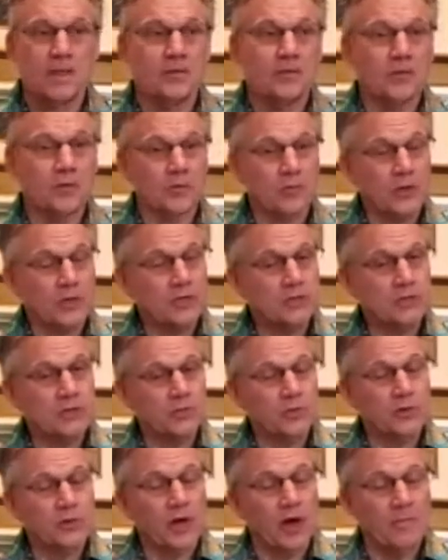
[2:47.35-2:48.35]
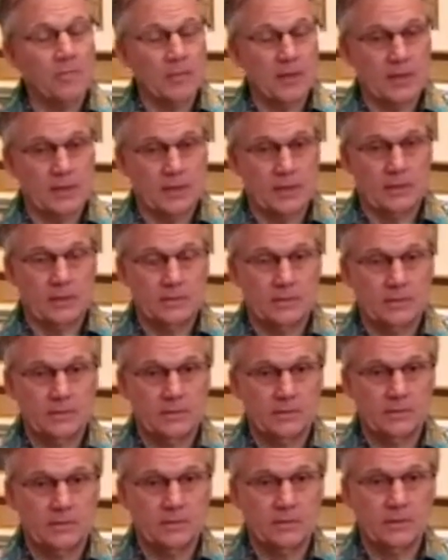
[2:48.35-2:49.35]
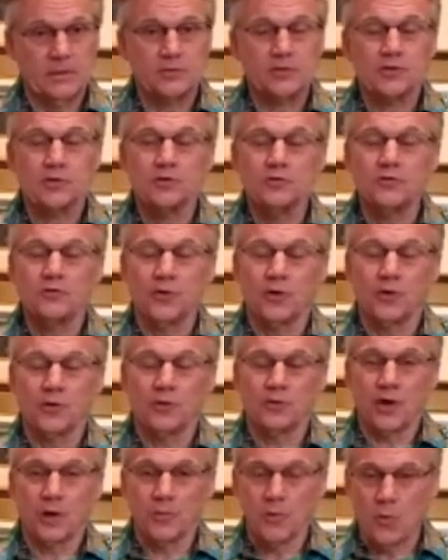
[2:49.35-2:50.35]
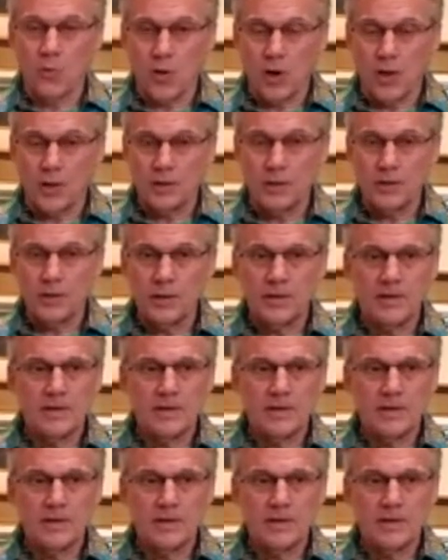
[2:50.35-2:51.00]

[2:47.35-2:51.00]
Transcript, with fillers: The reason we're not meeting is twofold. Number one,